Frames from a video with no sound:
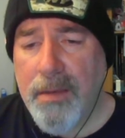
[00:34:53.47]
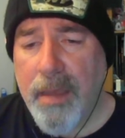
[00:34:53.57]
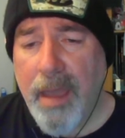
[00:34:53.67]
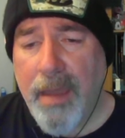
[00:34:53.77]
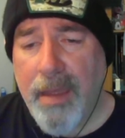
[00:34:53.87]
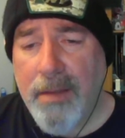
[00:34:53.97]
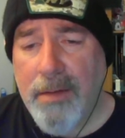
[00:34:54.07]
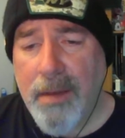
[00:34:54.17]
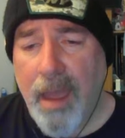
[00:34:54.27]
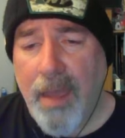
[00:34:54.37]
Yeah,
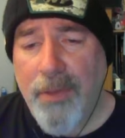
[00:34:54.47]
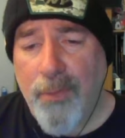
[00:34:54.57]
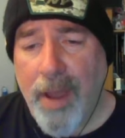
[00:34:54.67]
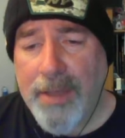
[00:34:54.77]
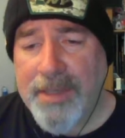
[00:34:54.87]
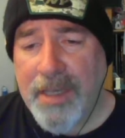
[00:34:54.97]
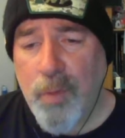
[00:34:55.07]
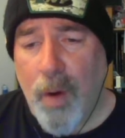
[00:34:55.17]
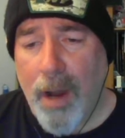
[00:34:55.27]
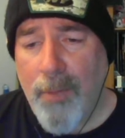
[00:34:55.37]
Ed the Red says,
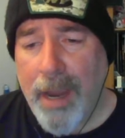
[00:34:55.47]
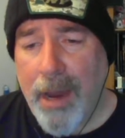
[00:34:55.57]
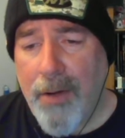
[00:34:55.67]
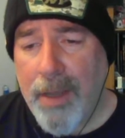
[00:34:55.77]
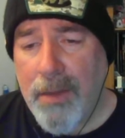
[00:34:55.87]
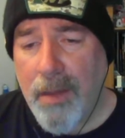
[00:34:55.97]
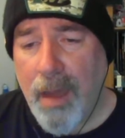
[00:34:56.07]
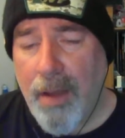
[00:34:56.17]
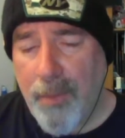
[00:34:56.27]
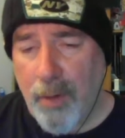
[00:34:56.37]
why are we airing?
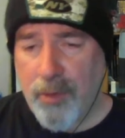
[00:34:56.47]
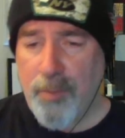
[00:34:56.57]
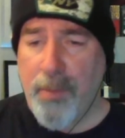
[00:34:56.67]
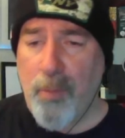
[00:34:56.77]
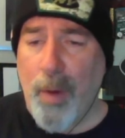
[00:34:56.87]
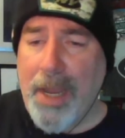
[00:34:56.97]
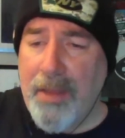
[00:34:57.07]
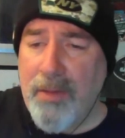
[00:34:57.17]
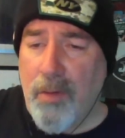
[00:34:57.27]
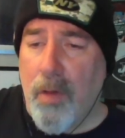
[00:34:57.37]
I'm assuming you've been
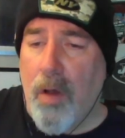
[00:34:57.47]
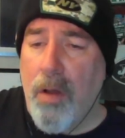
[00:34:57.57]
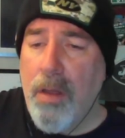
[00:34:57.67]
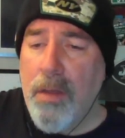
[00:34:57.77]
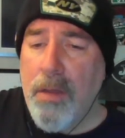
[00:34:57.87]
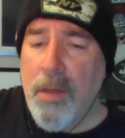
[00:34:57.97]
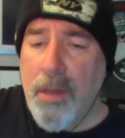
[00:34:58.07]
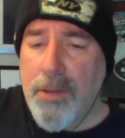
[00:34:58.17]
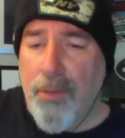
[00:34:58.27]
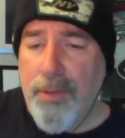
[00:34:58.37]
waiting so long
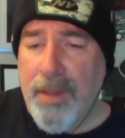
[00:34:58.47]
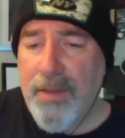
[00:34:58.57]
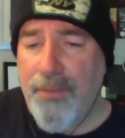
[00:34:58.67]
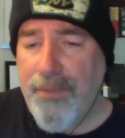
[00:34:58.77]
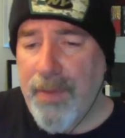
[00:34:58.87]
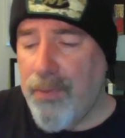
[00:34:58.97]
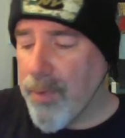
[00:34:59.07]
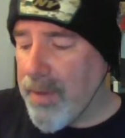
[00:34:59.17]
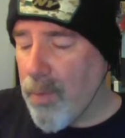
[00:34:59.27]
to release the 53.